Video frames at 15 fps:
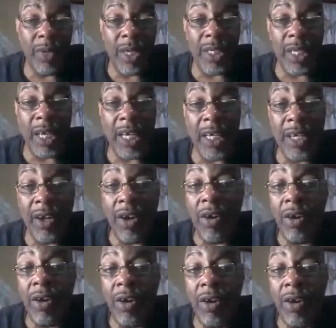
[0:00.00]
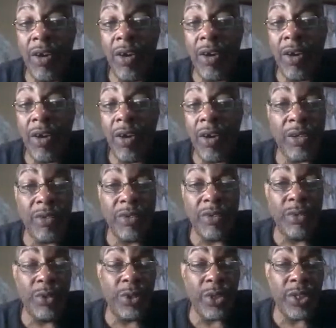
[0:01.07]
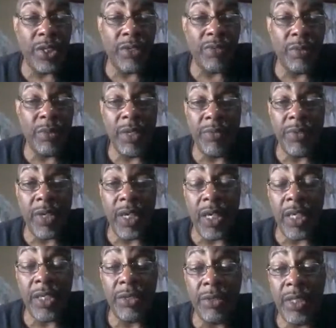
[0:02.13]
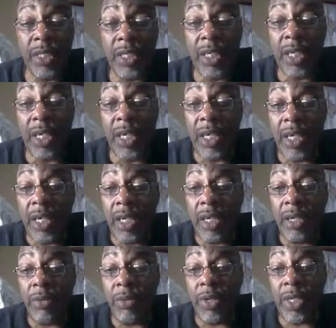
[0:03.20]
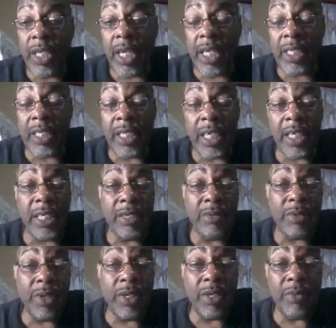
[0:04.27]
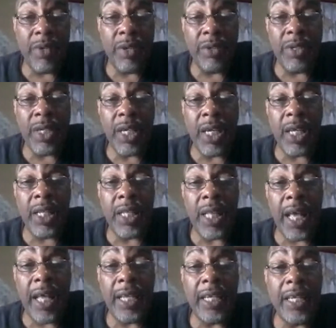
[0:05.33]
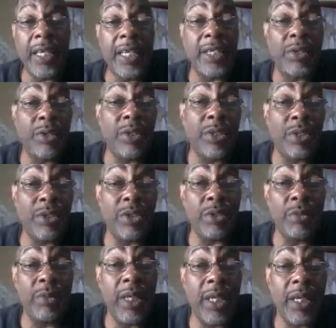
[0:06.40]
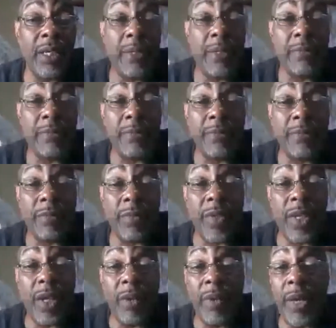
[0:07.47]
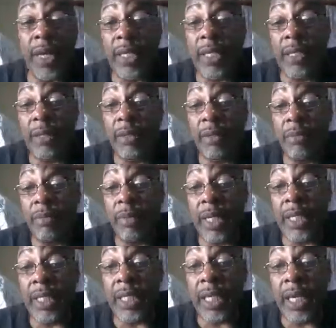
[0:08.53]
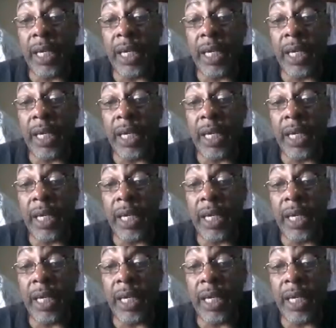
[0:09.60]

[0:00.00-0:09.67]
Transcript: because I get all information on news sources from different countries. Where in the United States, it's very difficult to get that unless you're on social media directly. But